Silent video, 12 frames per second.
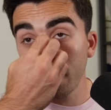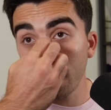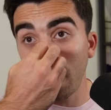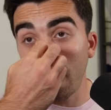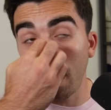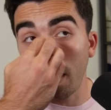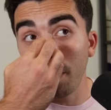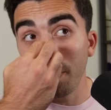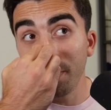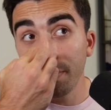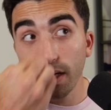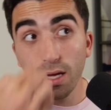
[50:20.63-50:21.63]

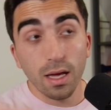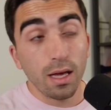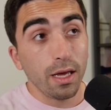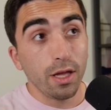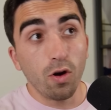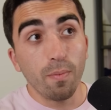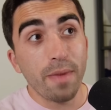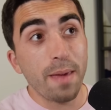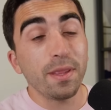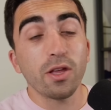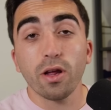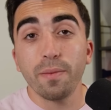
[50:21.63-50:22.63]
You know, maybe
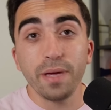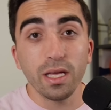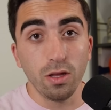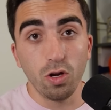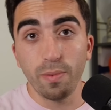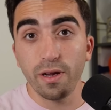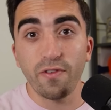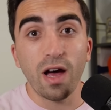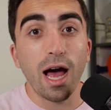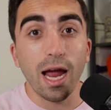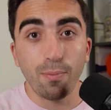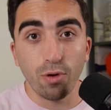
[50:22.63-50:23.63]
there can be a little bit of a
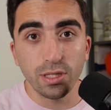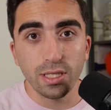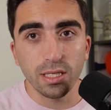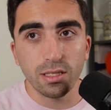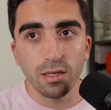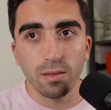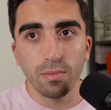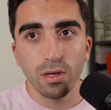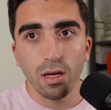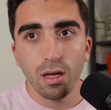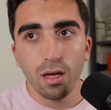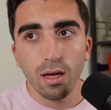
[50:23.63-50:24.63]
hybrid system
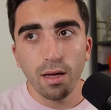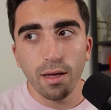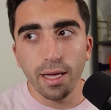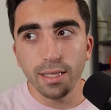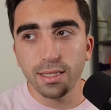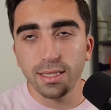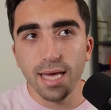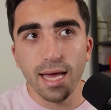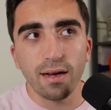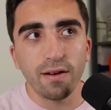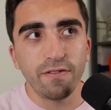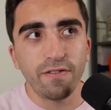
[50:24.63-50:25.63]
instead
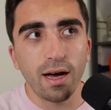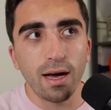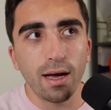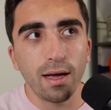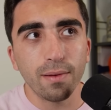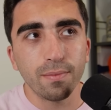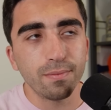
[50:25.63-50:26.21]
of,